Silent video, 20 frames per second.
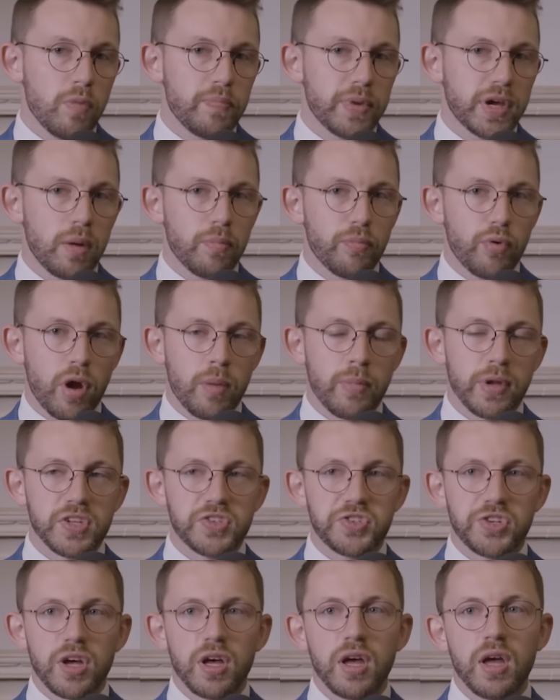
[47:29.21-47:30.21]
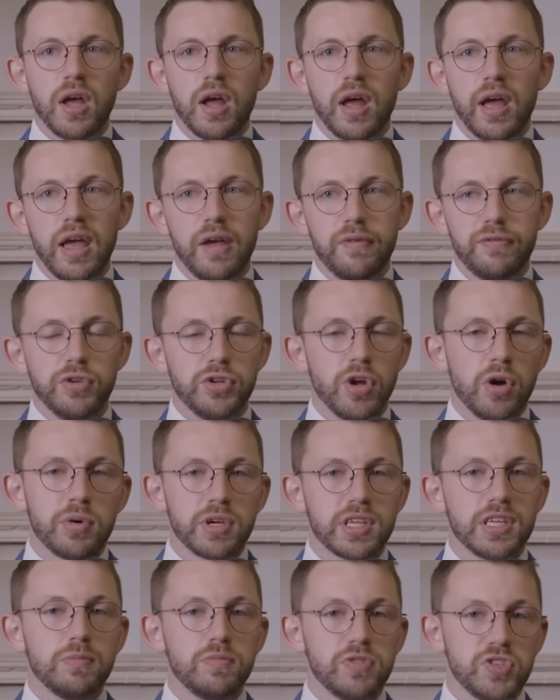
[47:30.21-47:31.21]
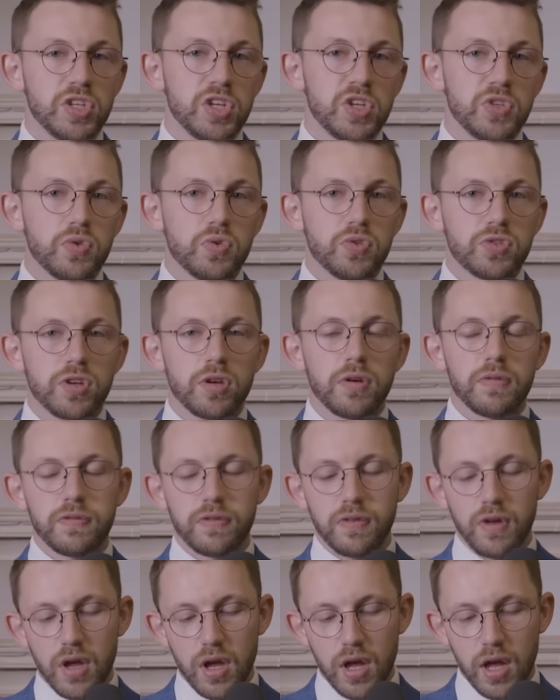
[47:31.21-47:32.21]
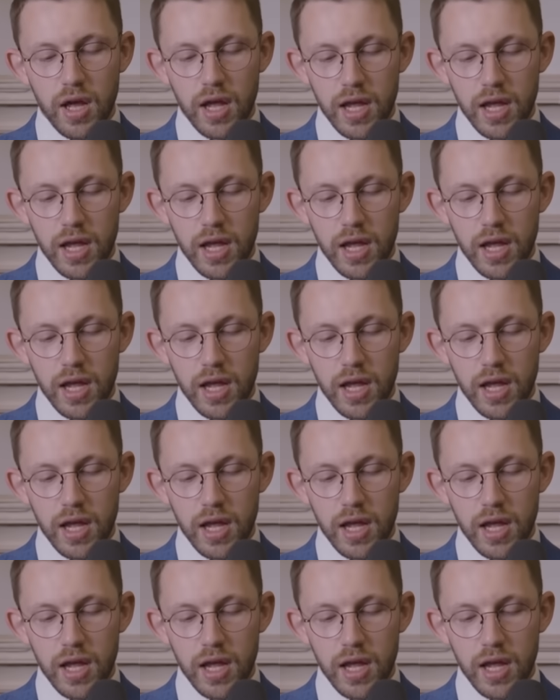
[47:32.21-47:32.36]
won't become Prime Minister if you don't keep Zia Yusuf